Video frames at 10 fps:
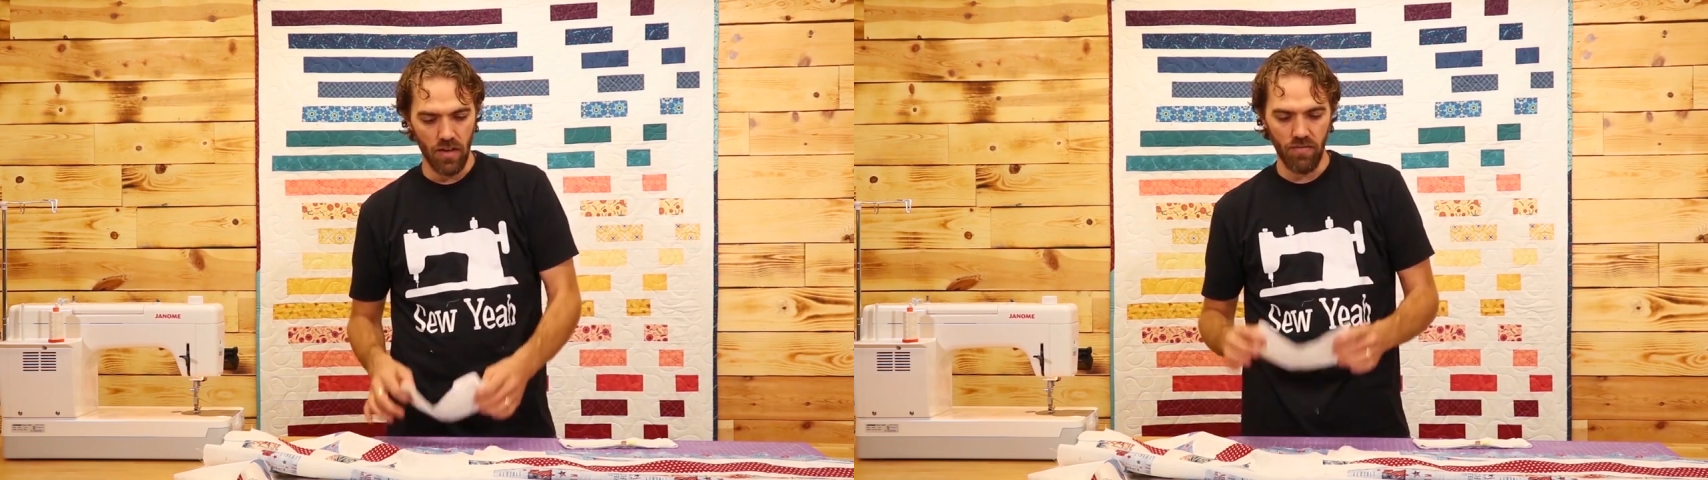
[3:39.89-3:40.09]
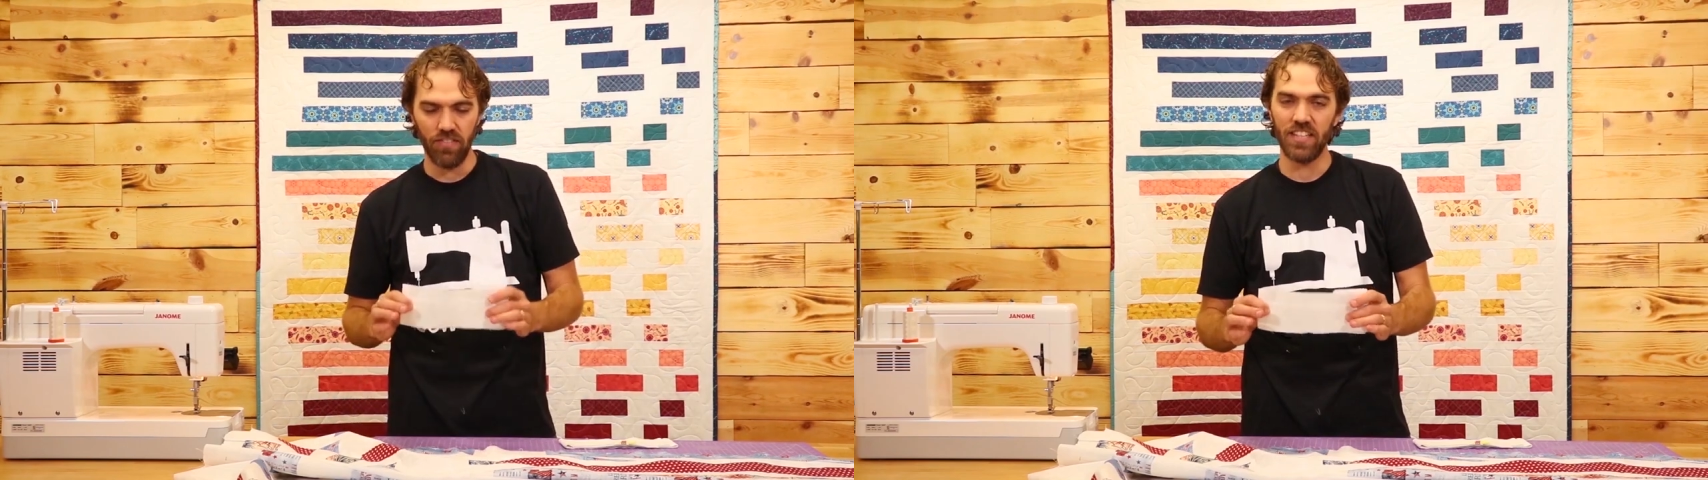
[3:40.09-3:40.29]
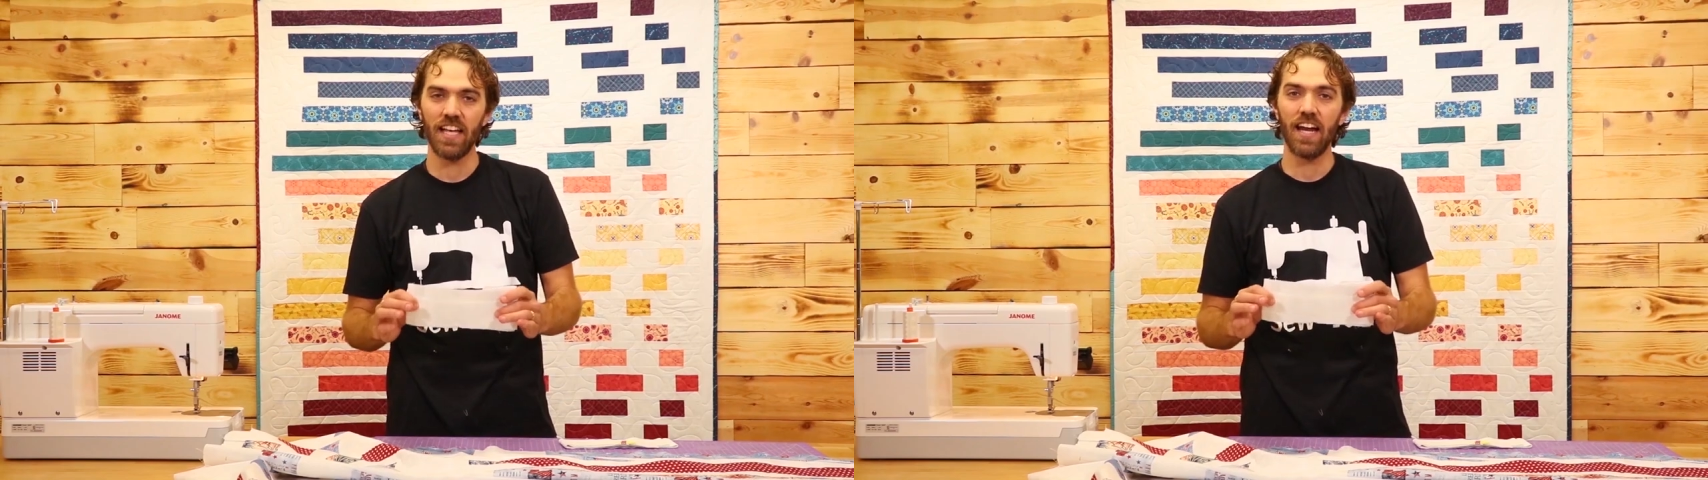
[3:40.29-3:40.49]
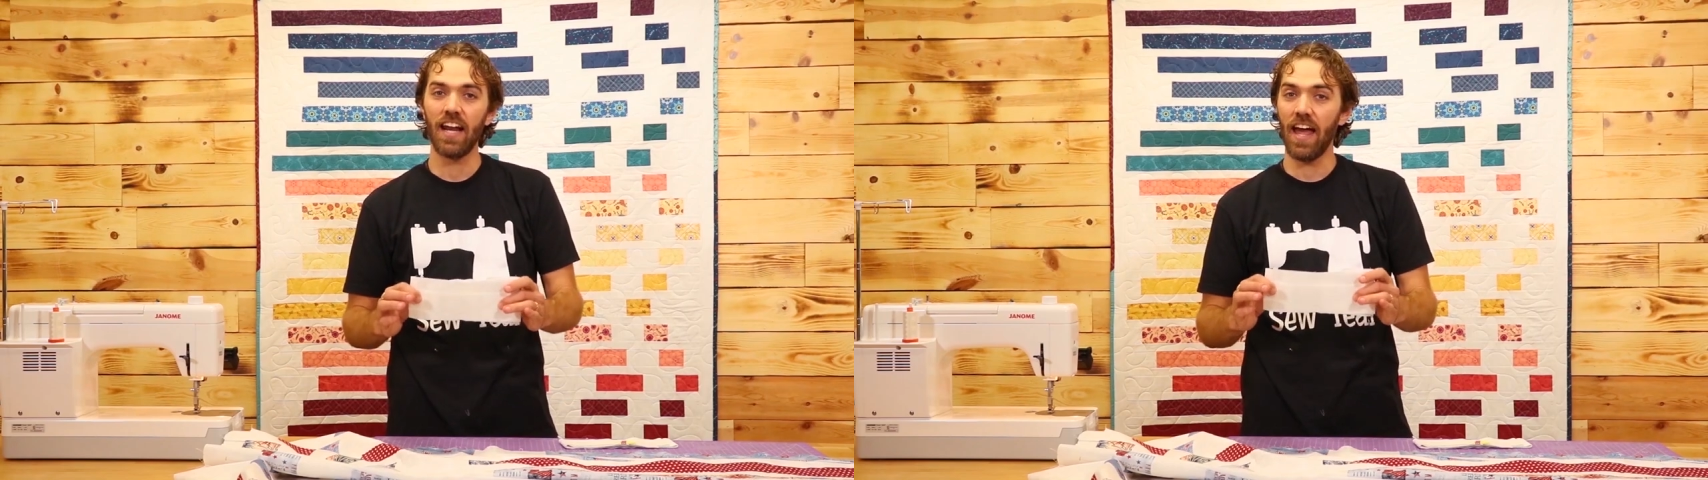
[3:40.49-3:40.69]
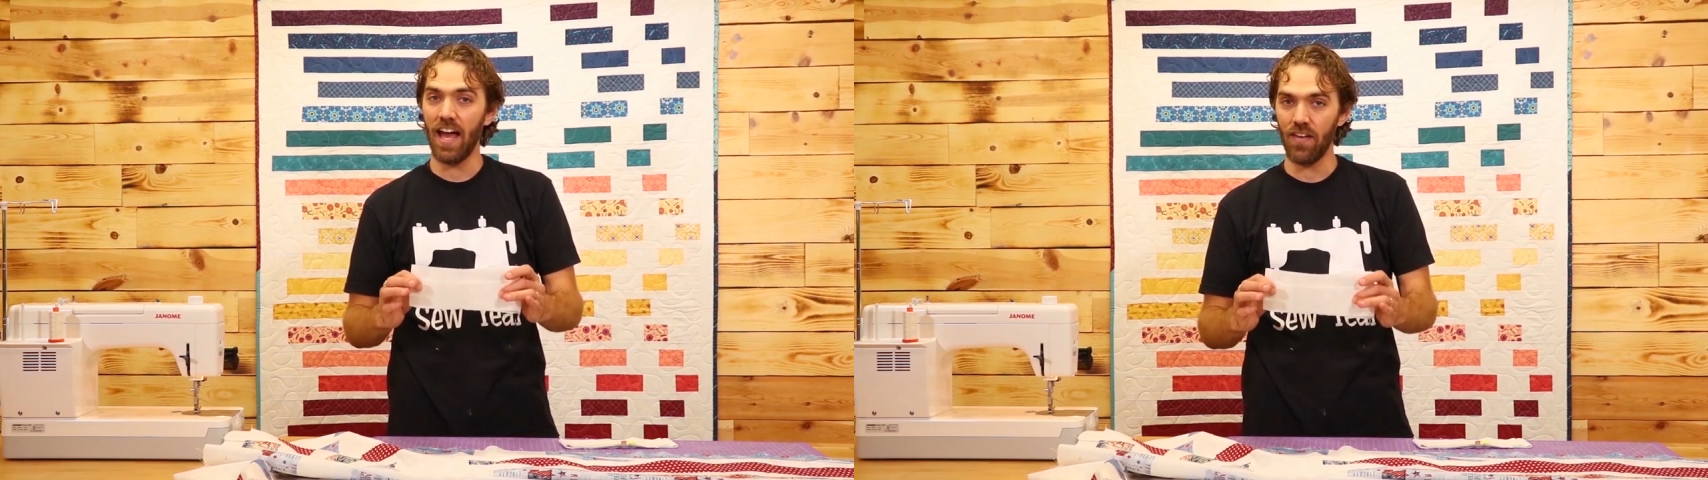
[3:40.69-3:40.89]

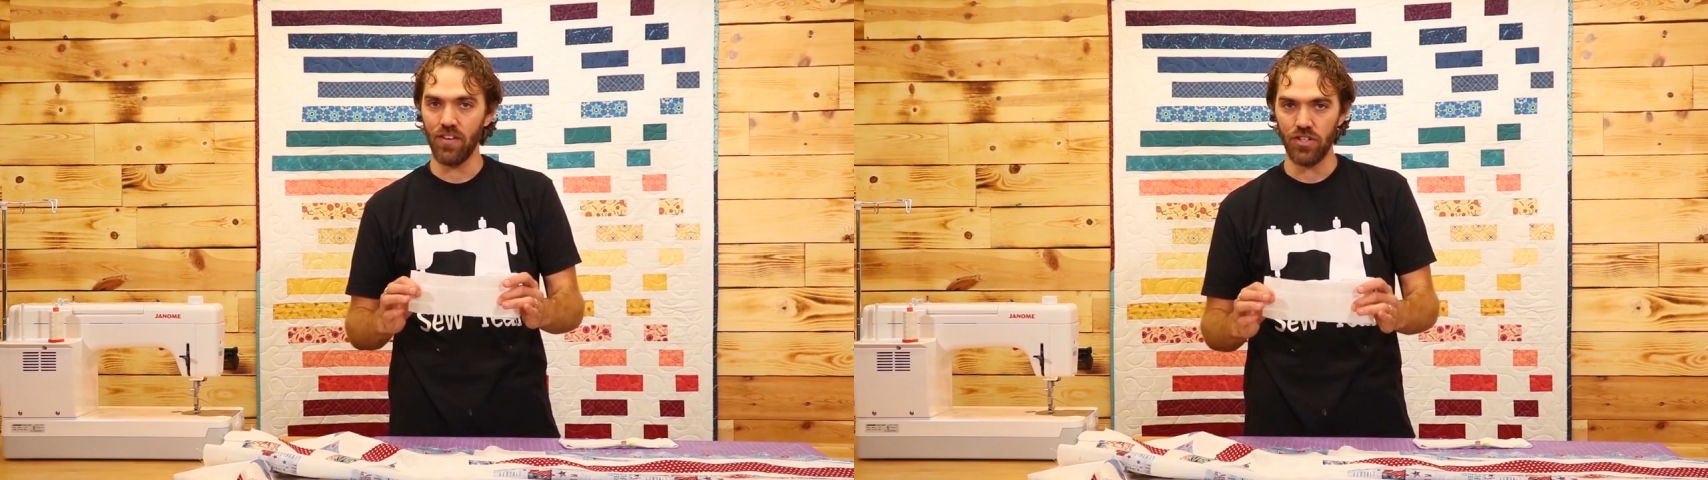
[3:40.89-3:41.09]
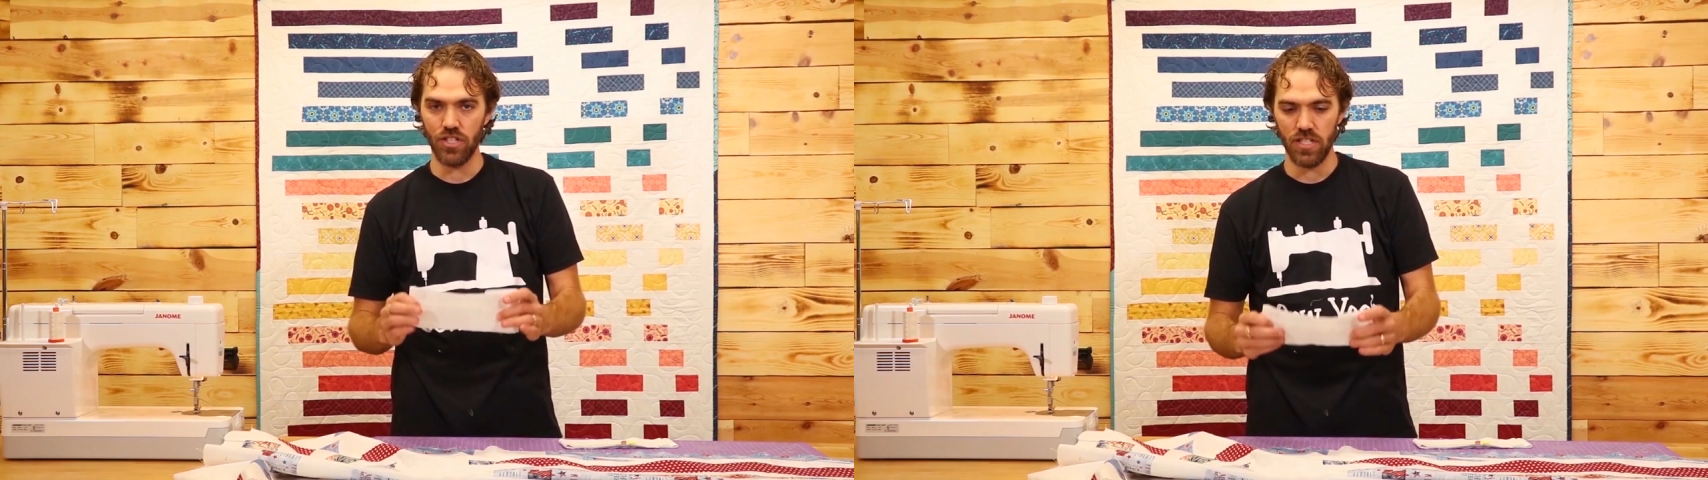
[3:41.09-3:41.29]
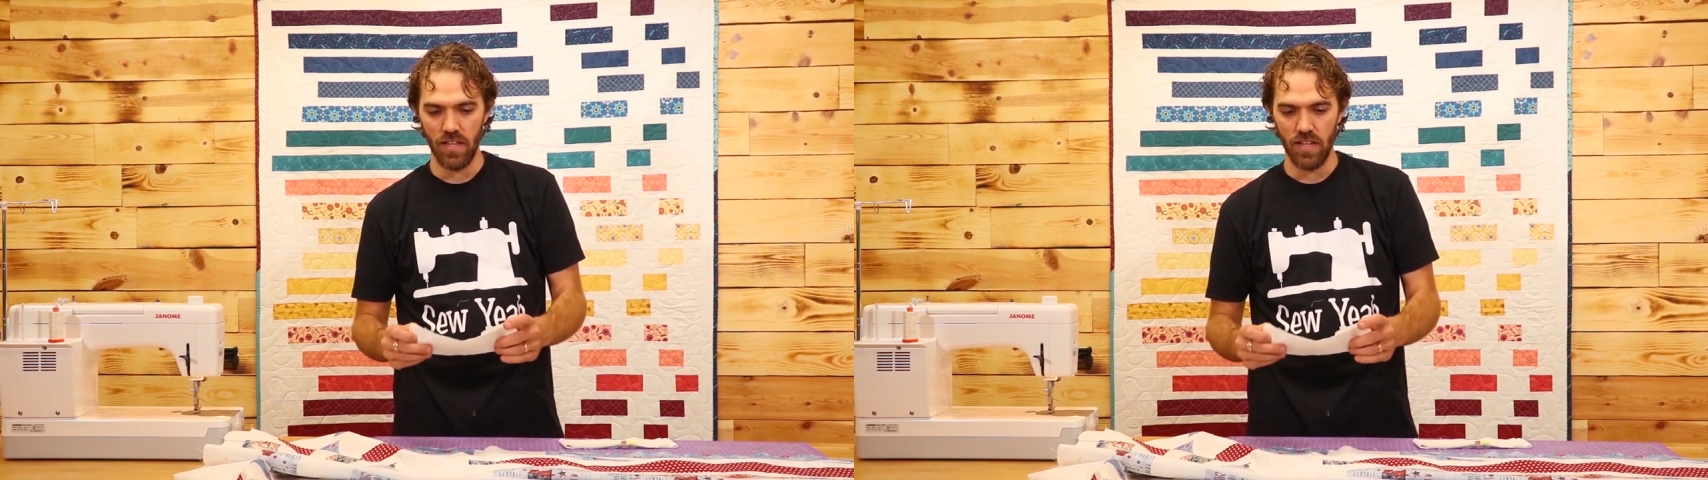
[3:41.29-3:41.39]
59.5 inches.